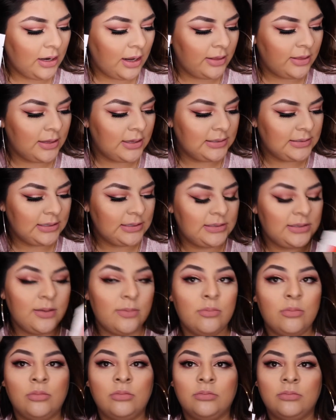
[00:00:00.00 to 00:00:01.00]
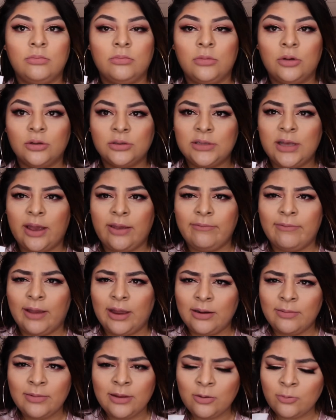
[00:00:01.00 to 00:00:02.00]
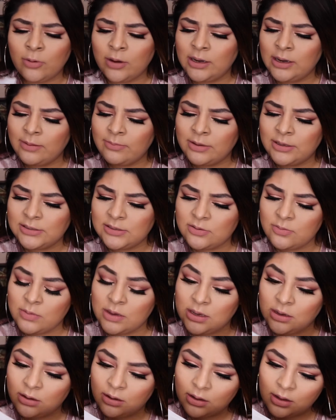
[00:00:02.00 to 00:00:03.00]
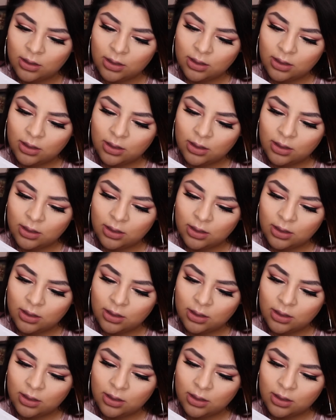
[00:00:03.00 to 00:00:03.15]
and this is the multivitamin one, I'm assuming.